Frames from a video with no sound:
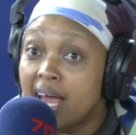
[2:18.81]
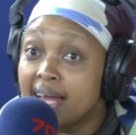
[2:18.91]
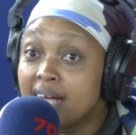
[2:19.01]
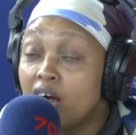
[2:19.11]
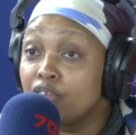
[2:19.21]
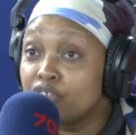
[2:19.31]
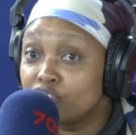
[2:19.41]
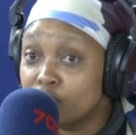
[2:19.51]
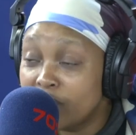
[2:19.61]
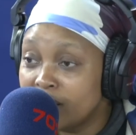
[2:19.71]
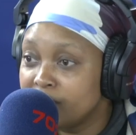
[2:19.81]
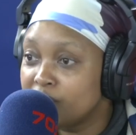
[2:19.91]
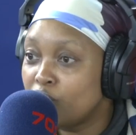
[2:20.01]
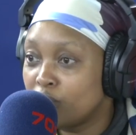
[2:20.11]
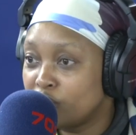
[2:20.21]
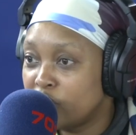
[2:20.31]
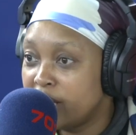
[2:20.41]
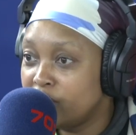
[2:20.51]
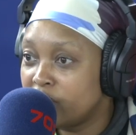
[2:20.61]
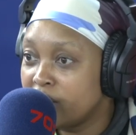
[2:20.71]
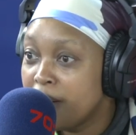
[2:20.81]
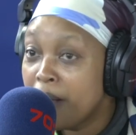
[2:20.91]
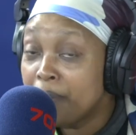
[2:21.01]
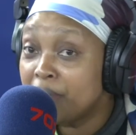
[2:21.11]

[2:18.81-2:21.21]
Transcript: and how the trends are changing,